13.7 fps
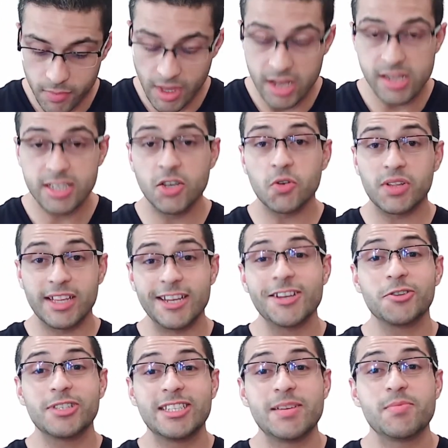So
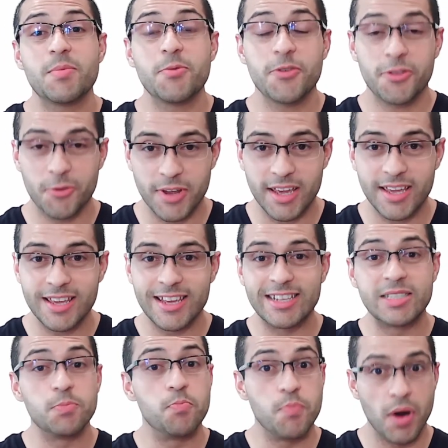clinical tip number 3
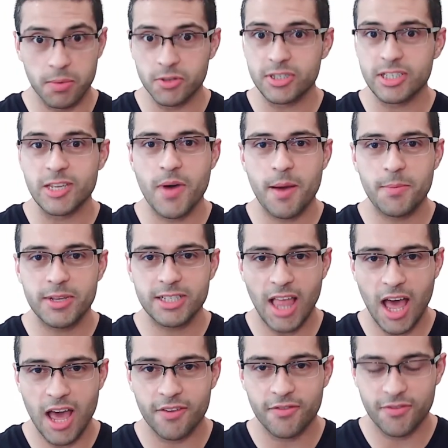is bubble Cpap is
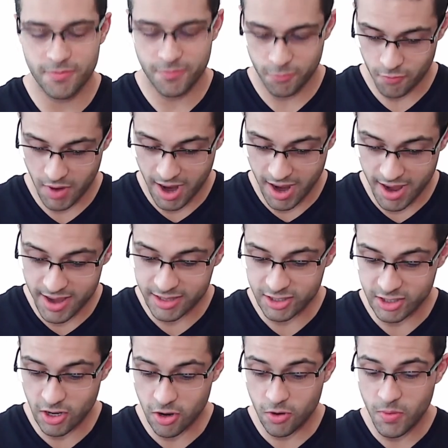life, right?
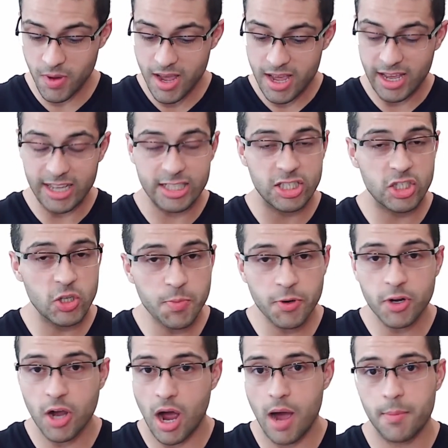So it's super
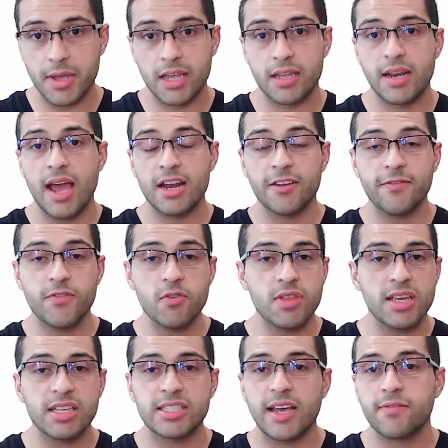common, and a few
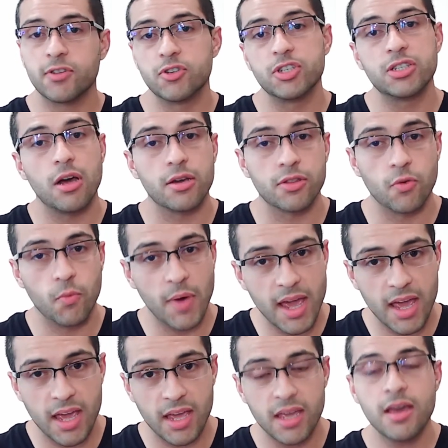things I've learned along the
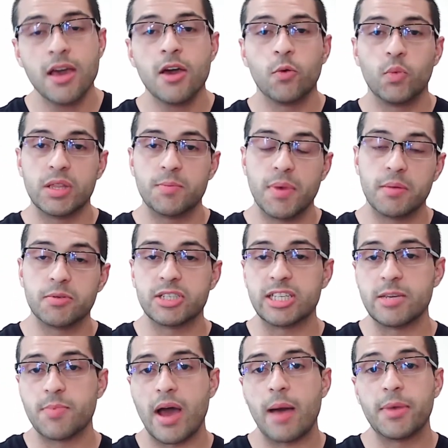way with bubble
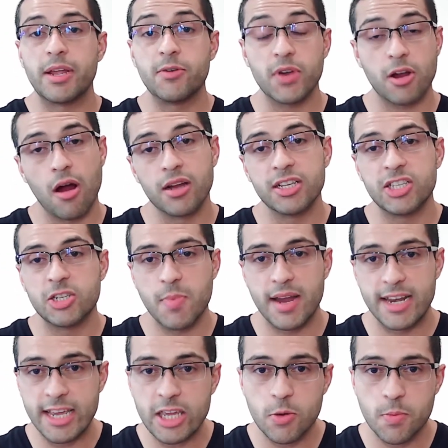Cpap in regards to my
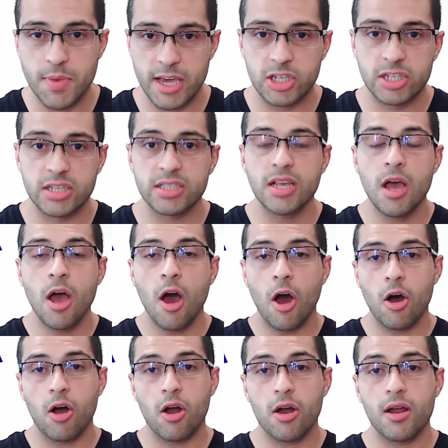NICU patients
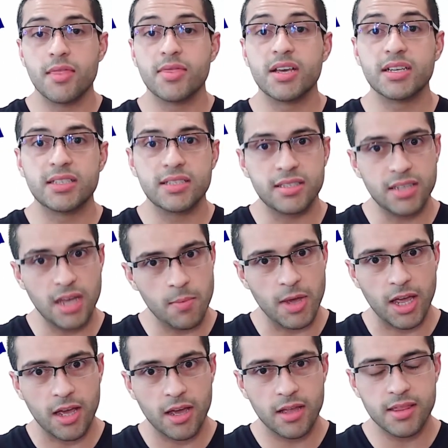are the
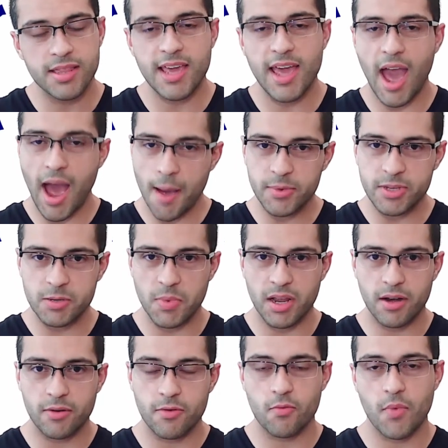stomach, the
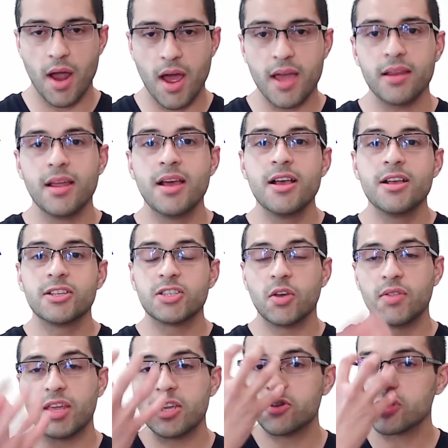abdomen, right? So
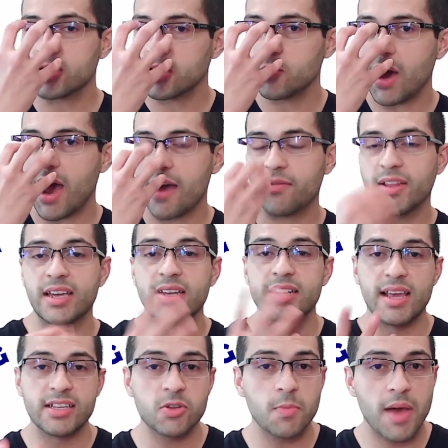they usually will have like a
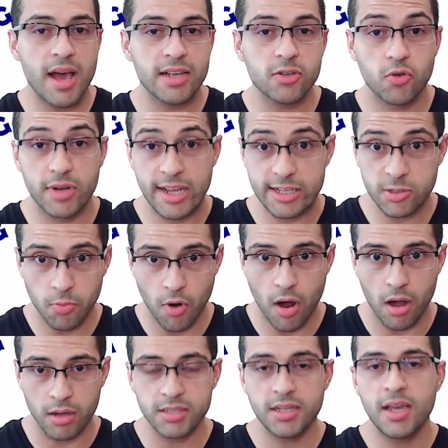nasal mask or nasal
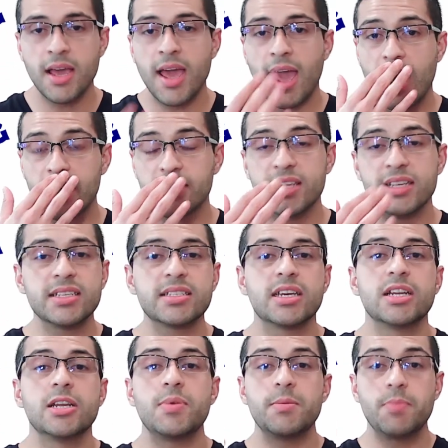prongs, and this is going
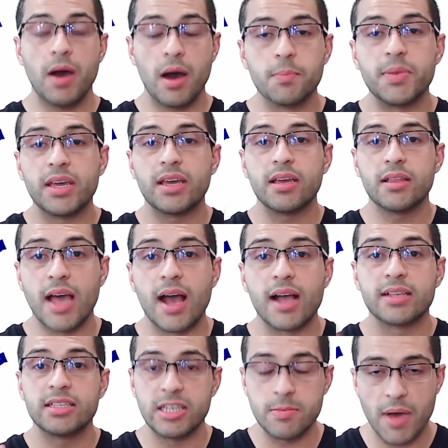to be pumping that
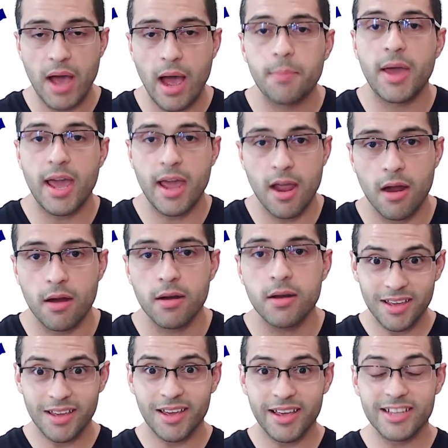Cpap air.
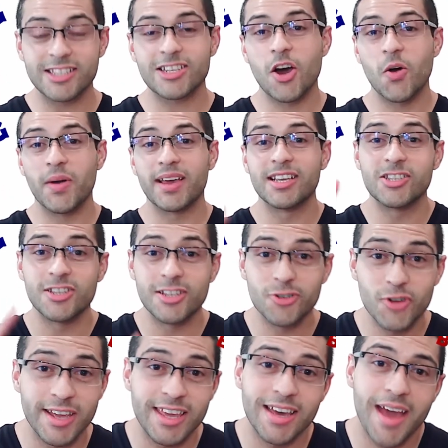It's going into the
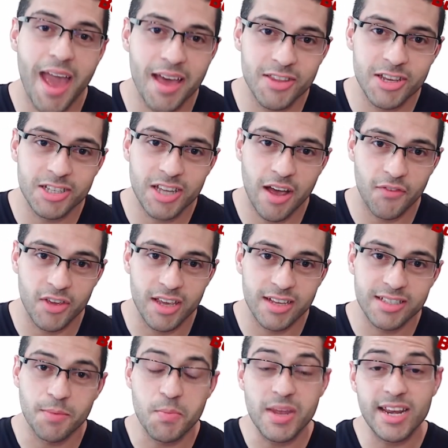trachea and the
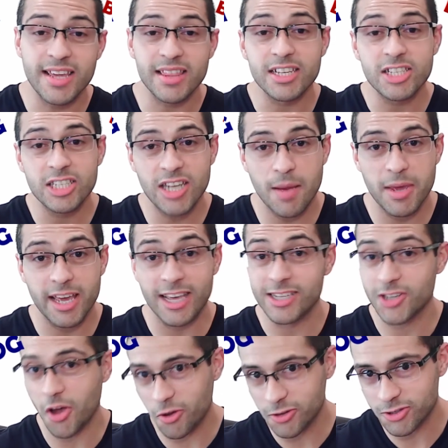esophagus, meaning the stomach is
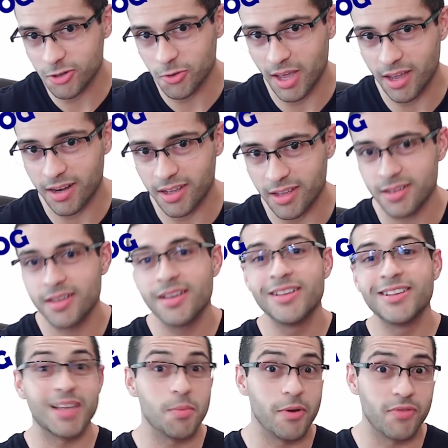also getting
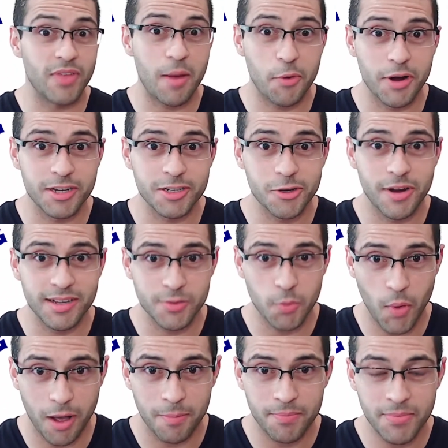some of that pressure as
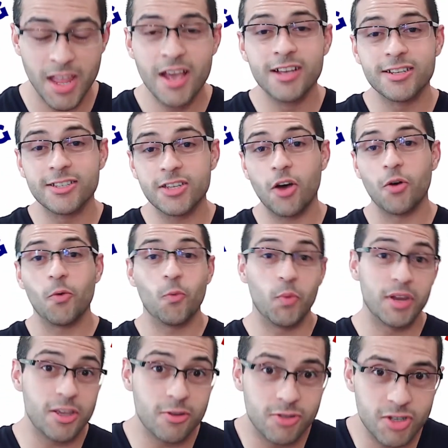well. So what
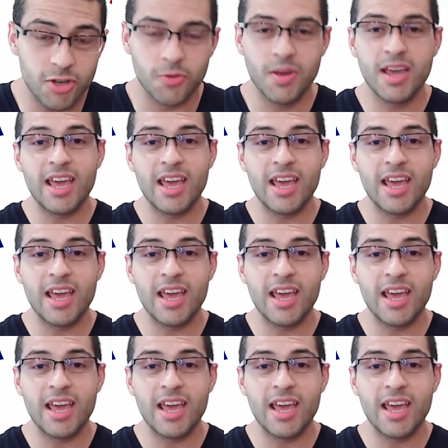do?